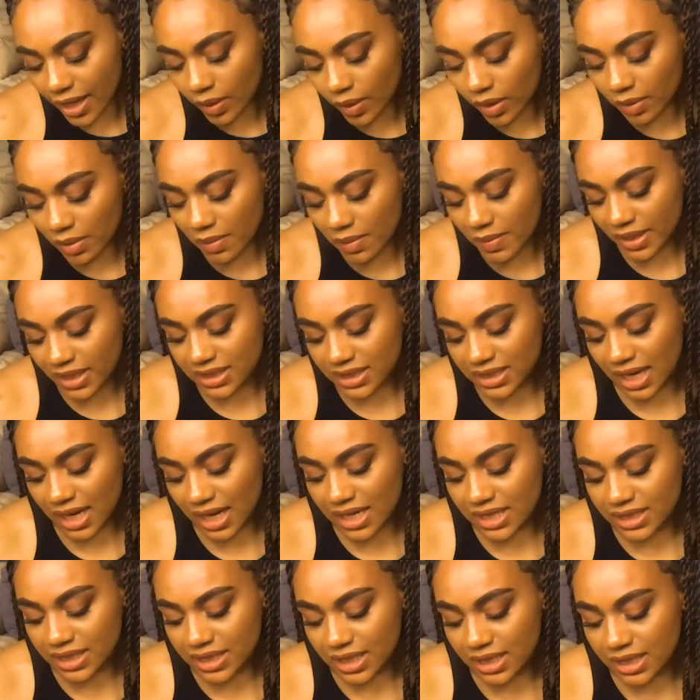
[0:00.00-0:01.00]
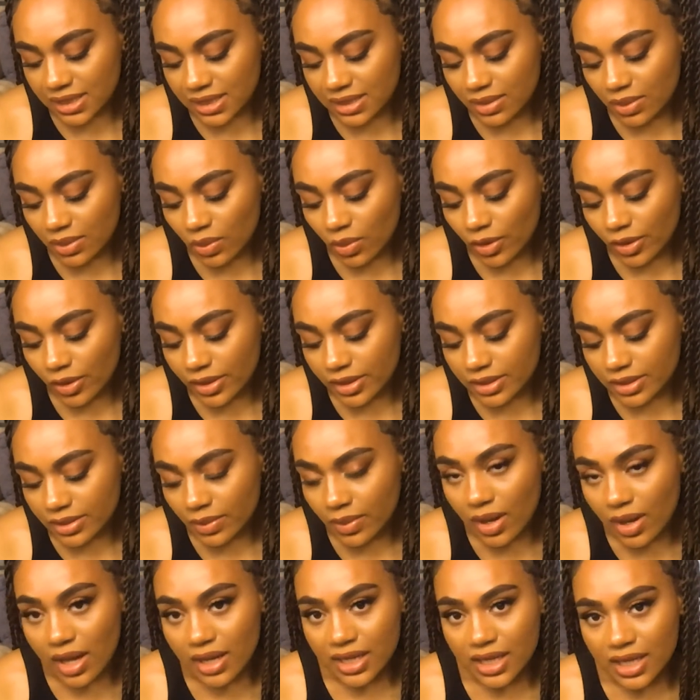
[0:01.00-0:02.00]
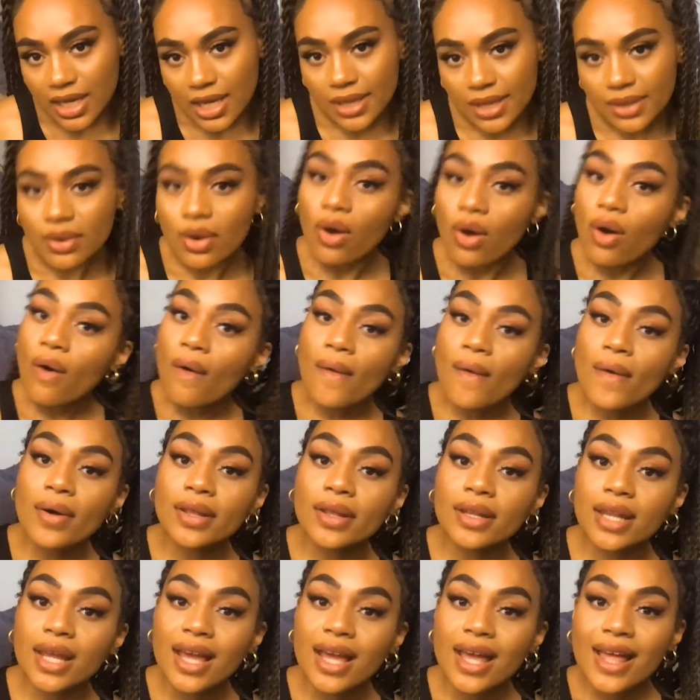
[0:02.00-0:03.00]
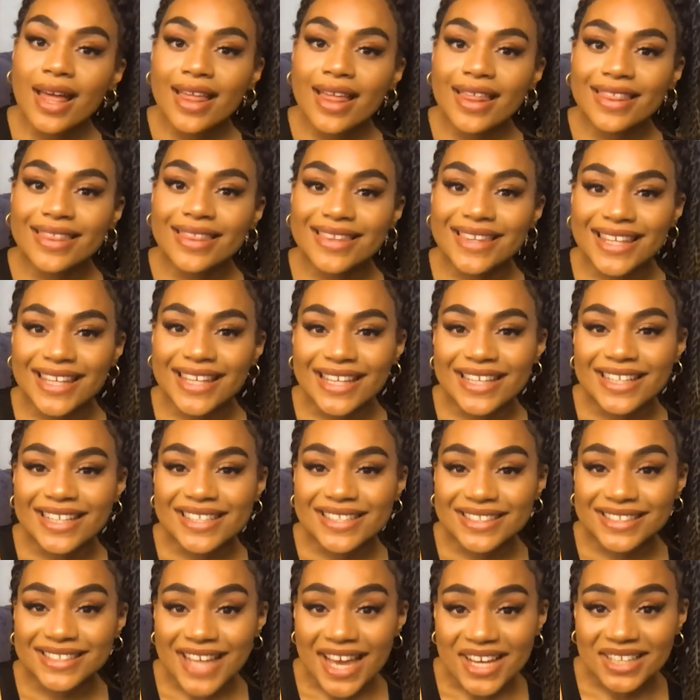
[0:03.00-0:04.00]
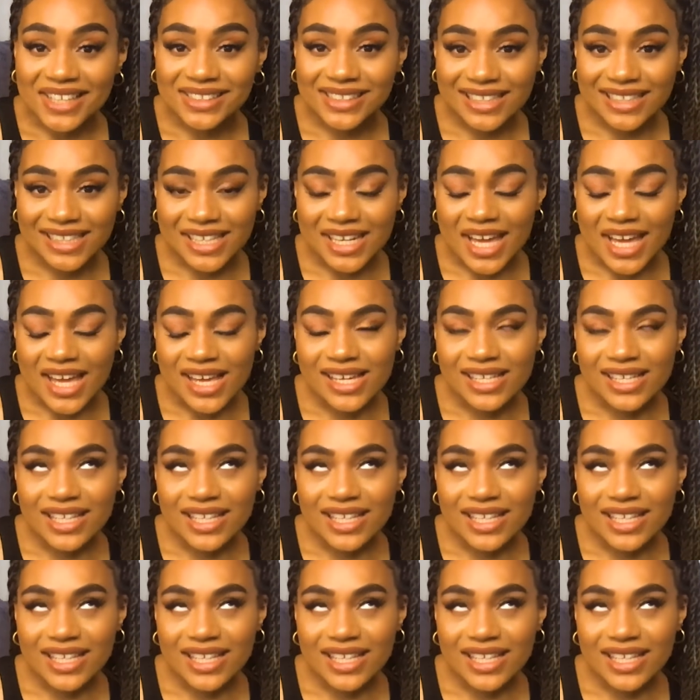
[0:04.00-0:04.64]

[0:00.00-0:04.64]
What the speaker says: of my biggest challenges was working on the sex clinic.